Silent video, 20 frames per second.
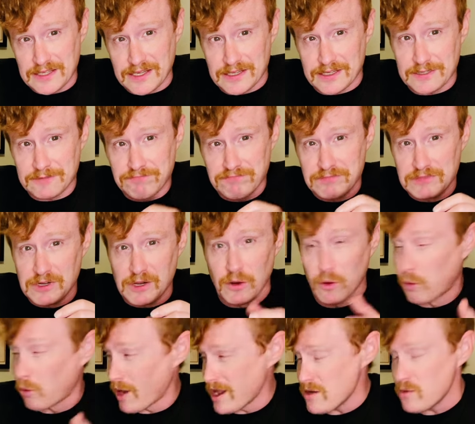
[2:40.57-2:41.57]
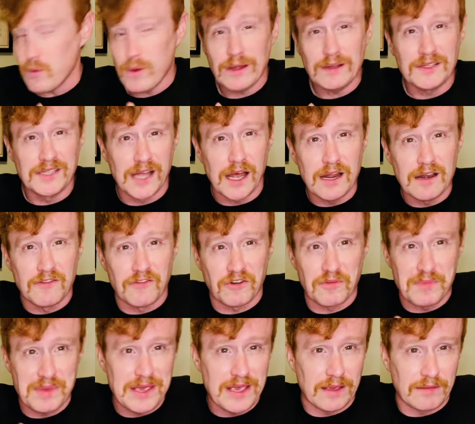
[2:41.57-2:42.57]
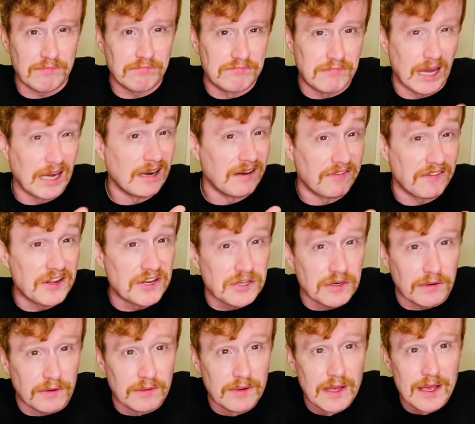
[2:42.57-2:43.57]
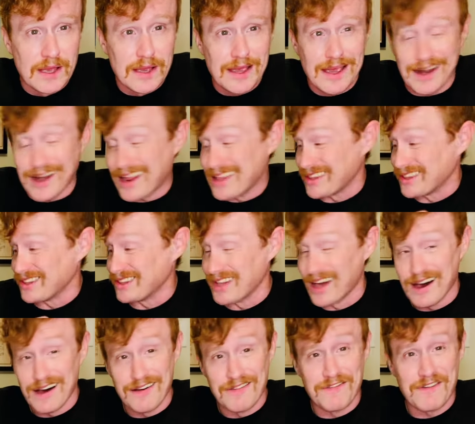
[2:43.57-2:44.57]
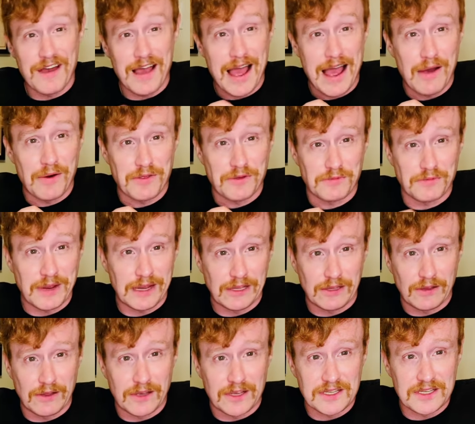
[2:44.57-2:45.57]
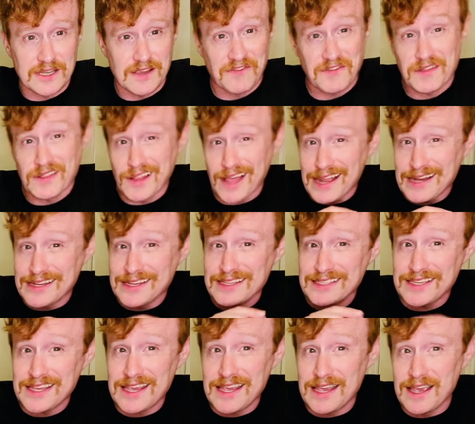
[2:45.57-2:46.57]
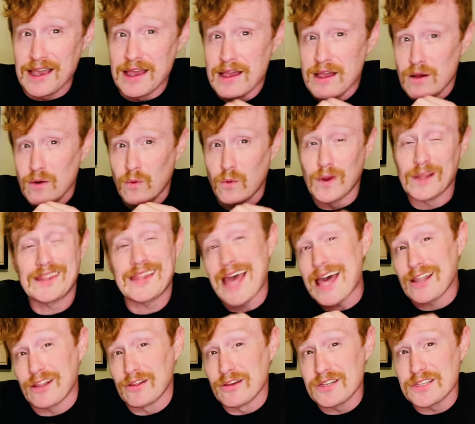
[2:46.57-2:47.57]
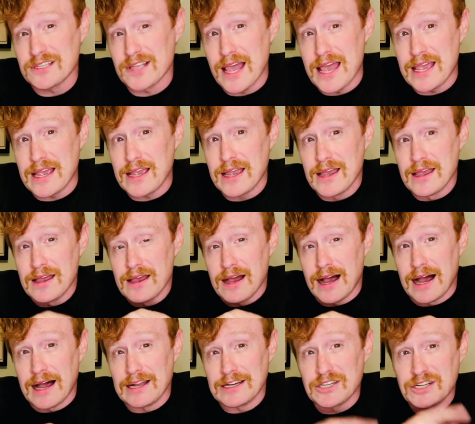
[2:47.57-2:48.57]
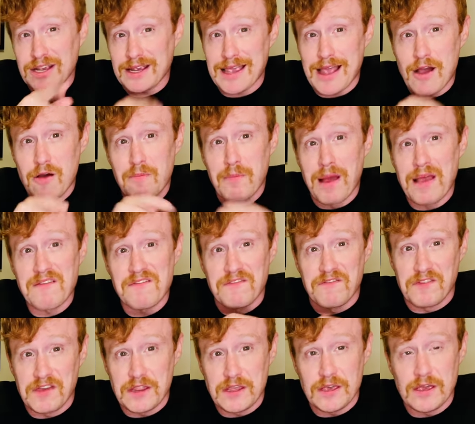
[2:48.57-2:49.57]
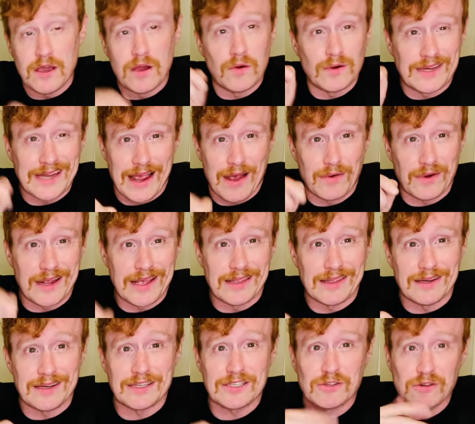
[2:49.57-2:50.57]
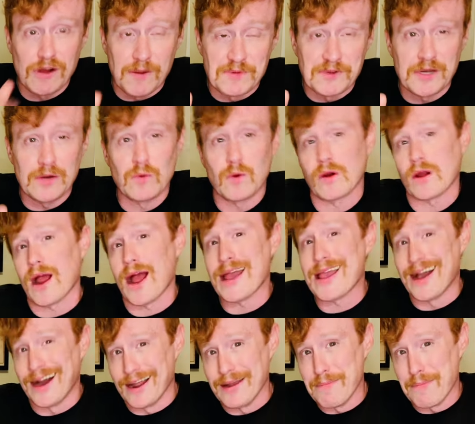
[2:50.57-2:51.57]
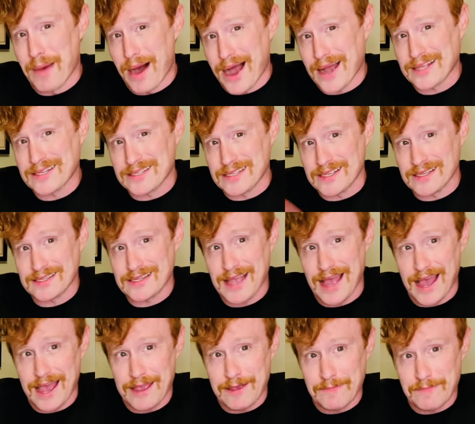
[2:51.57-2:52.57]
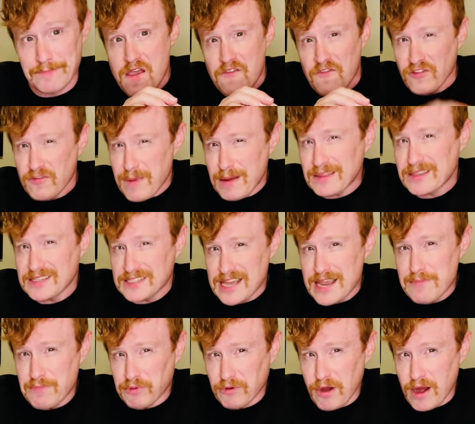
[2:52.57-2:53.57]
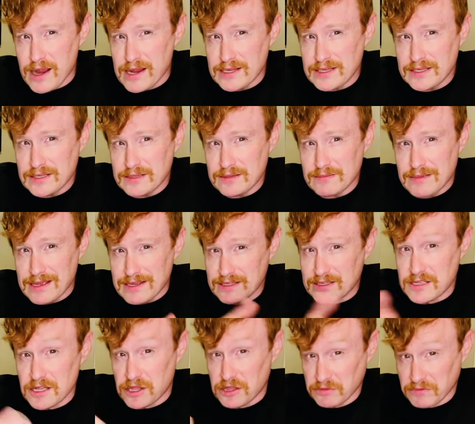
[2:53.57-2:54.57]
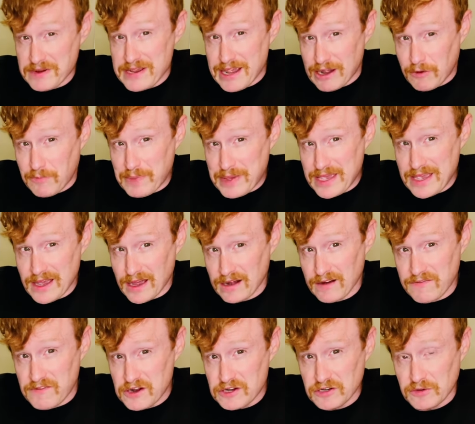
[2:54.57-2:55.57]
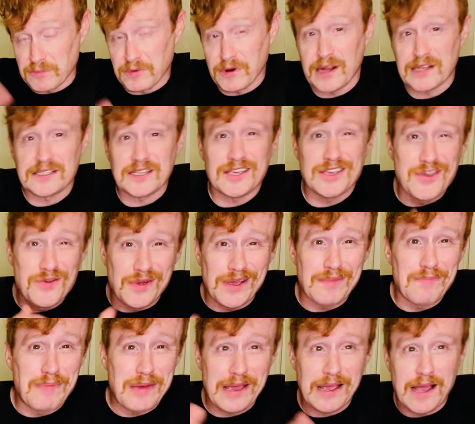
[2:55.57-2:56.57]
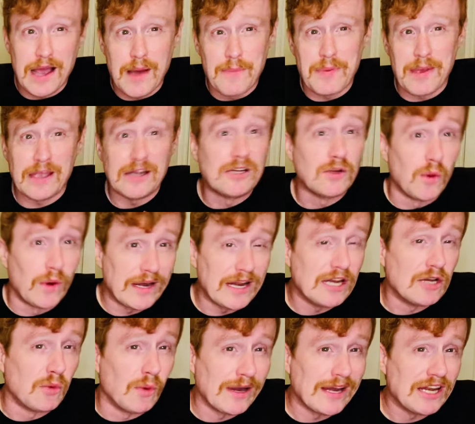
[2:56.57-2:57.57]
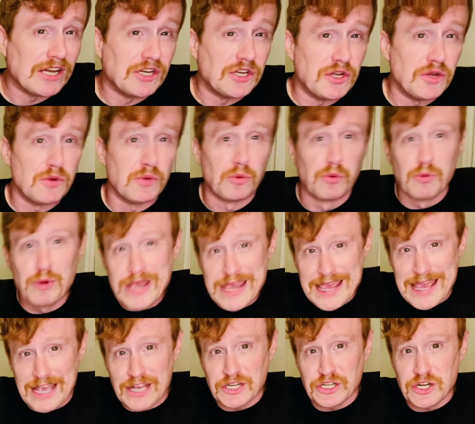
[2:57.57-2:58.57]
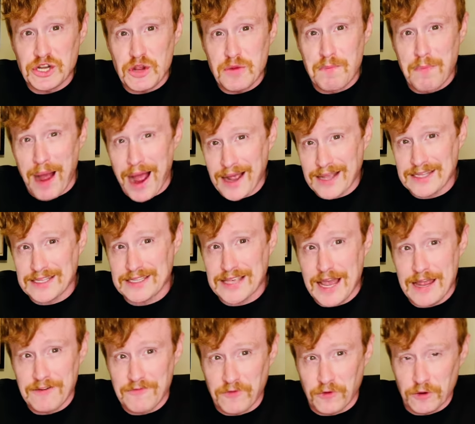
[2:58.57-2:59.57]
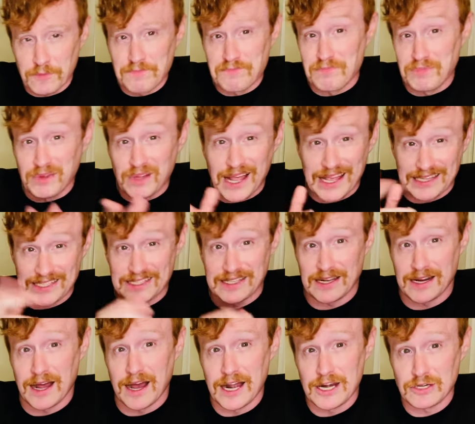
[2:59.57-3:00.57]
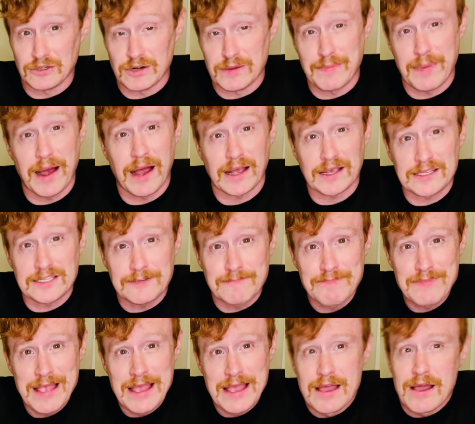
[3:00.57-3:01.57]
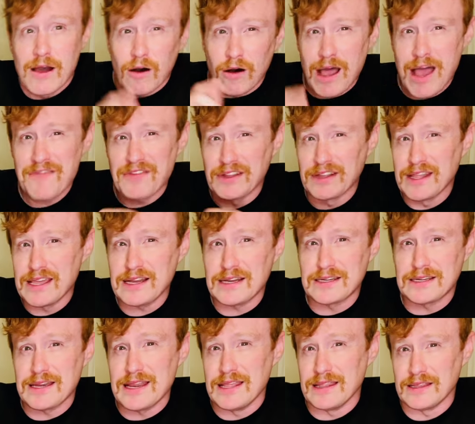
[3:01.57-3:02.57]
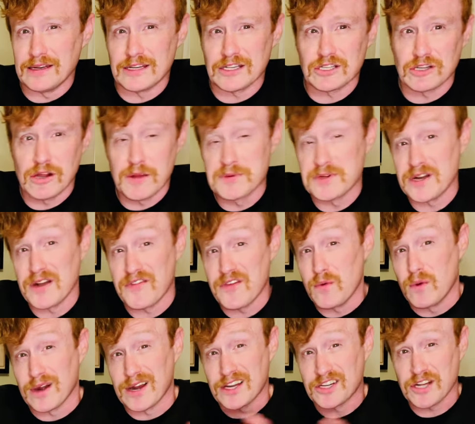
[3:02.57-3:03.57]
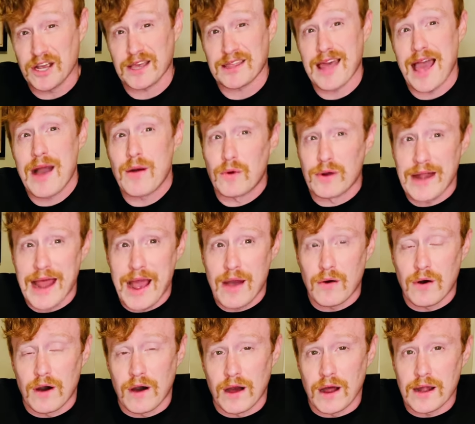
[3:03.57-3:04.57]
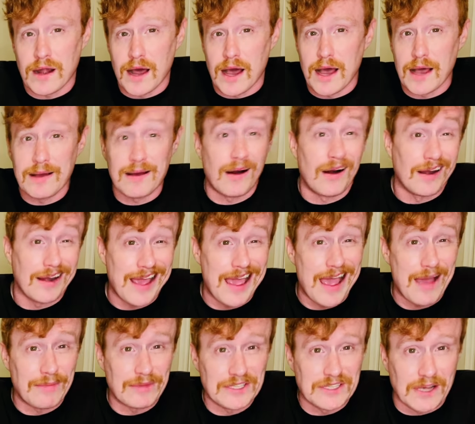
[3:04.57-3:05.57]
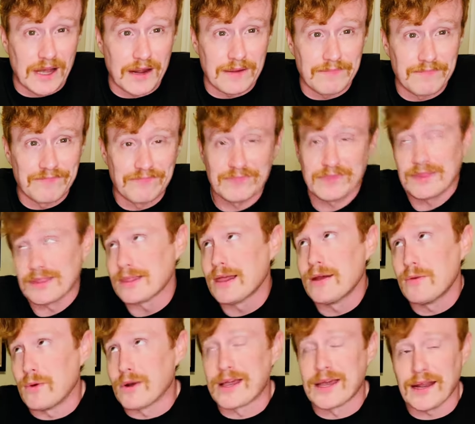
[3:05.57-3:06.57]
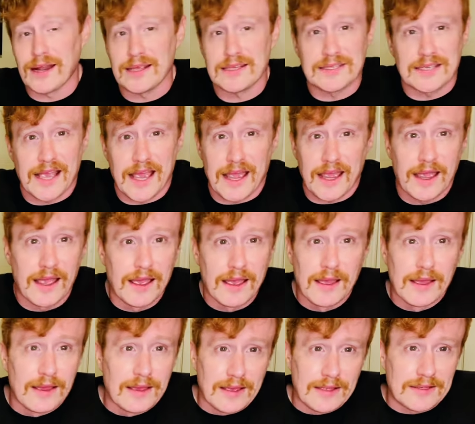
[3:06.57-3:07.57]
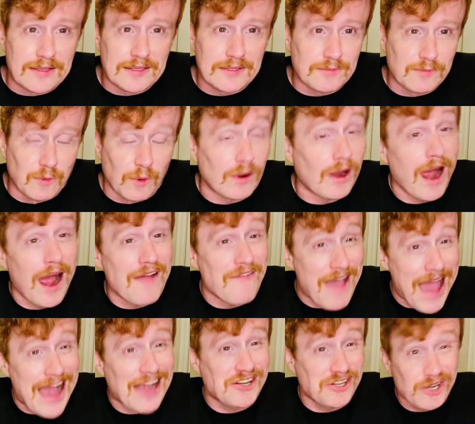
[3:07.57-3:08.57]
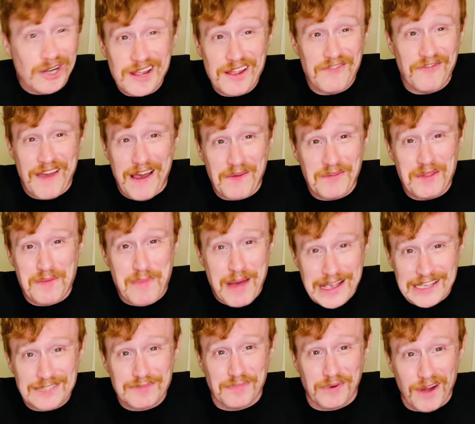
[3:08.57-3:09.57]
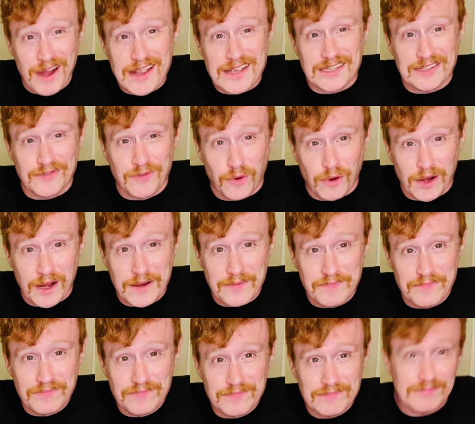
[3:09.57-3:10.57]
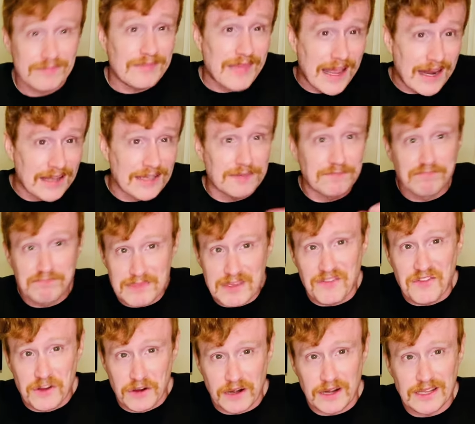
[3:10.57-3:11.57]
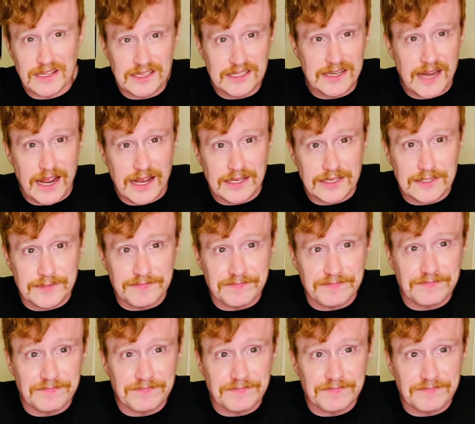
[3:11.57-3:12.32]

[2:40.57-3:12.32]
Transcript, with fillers: It's quite well done for being unofficial, and I love how the red looks. If you'd like to see what that looks like, Uh, check out my video down in the description where I unbox this guy. For about the same price as the three L P unofficial pressing, you can pick up a twenty twenty-two reissue box set for less than a hundred bucks. I'll have a link in the description if you want to check that one out on, uh, on Amazon. What can I say? It's where I've actually found the best price for it. That is, if you're in the States.